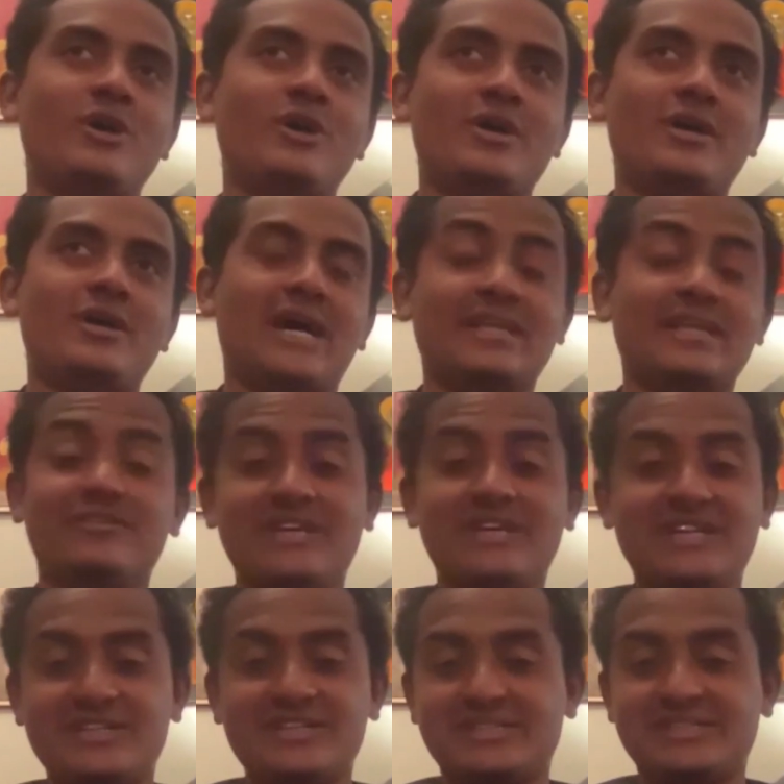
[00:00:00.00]
and a very
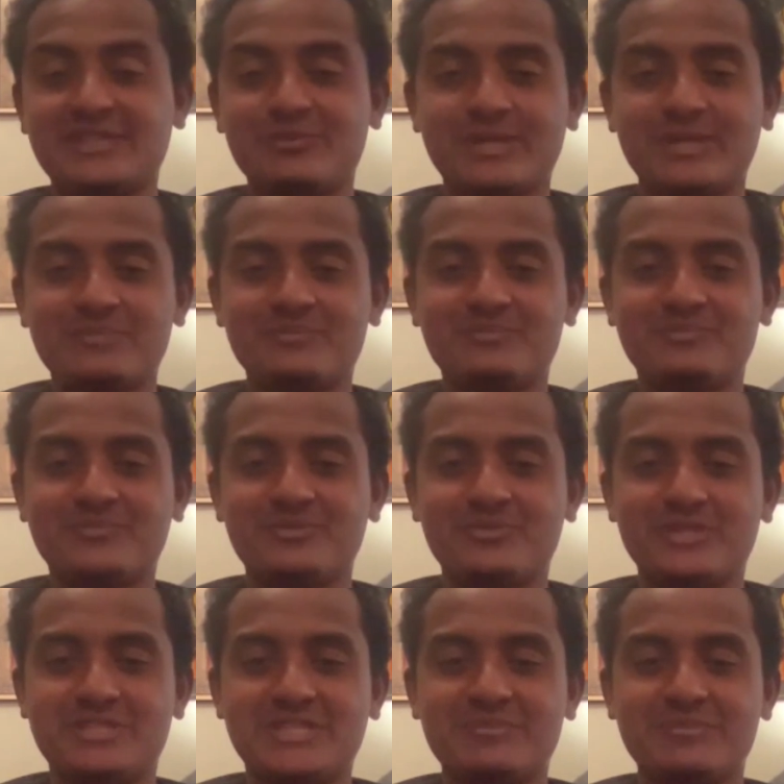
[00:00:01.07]
interesting one,
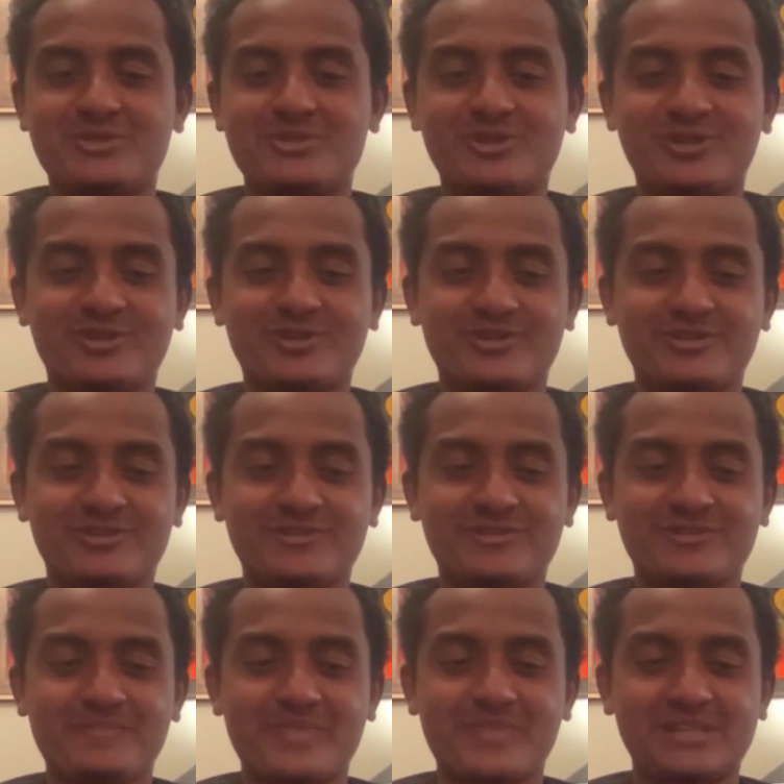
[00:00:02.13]
which I'm sure.
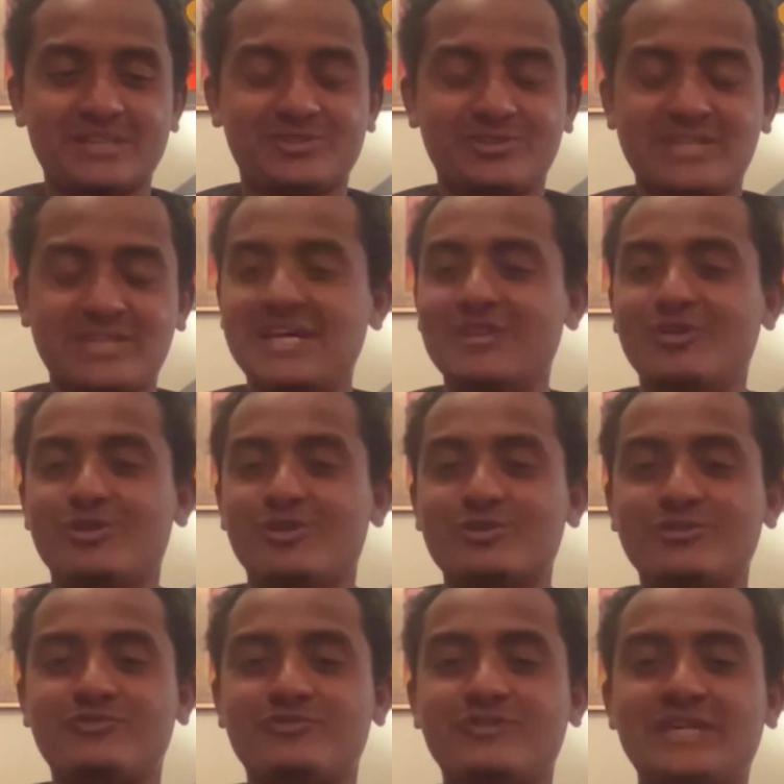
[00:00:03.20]
So there are a lot
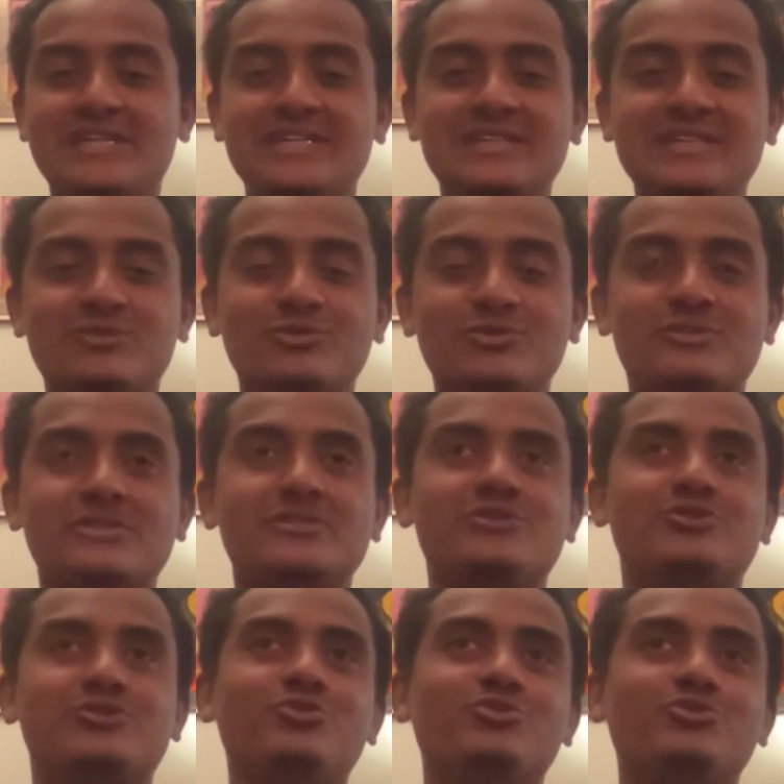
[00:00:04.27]
of Indian
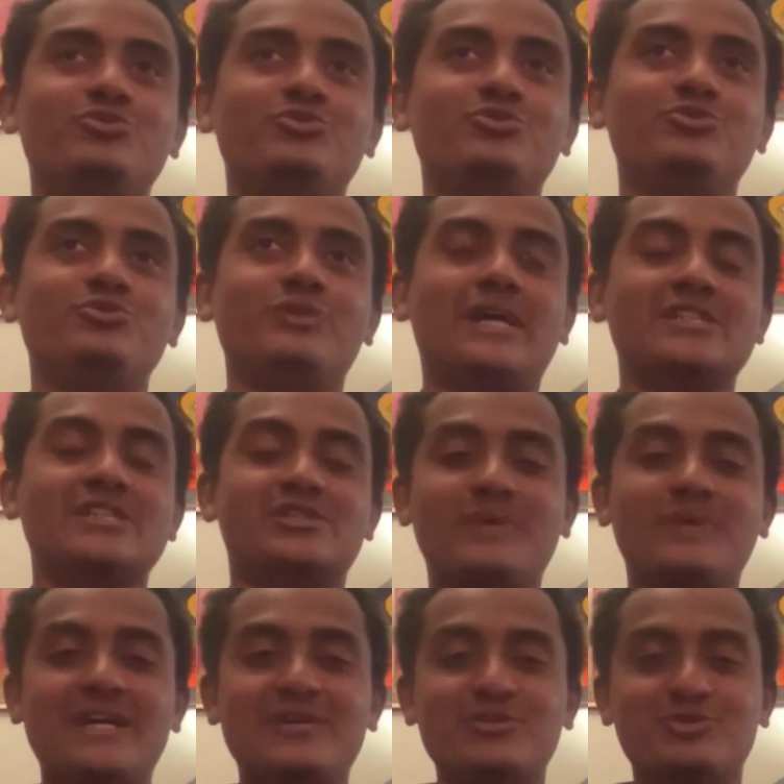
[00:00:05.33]
coaches who
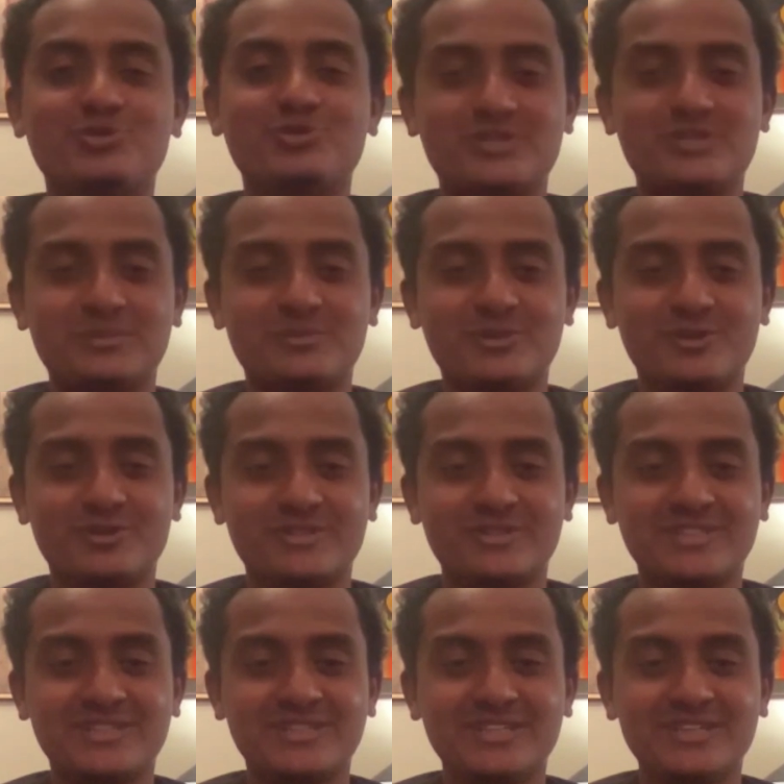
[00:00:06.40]
aspire to coach abroad,
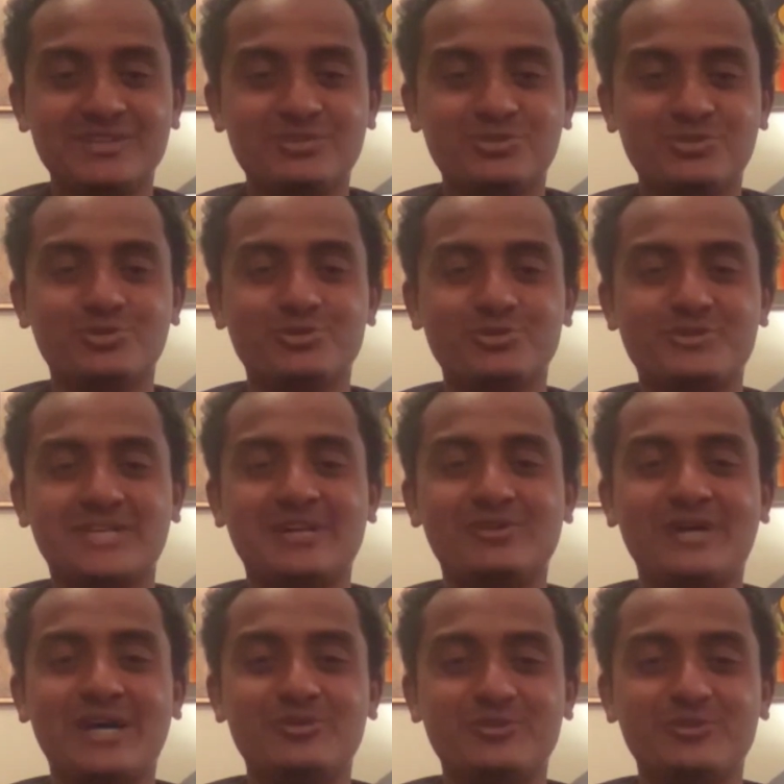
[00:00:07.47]
to coach
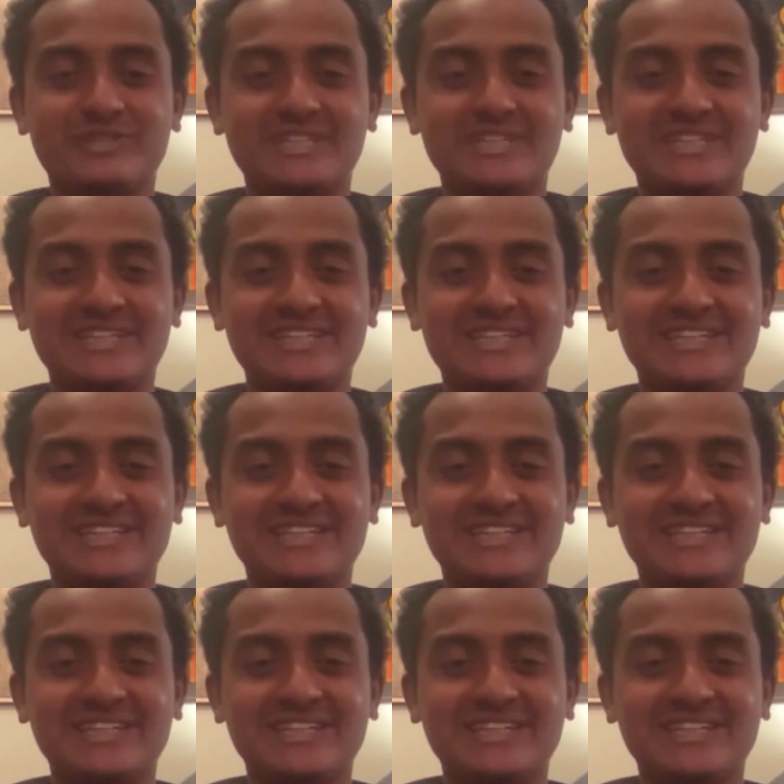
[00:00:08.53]
out of India.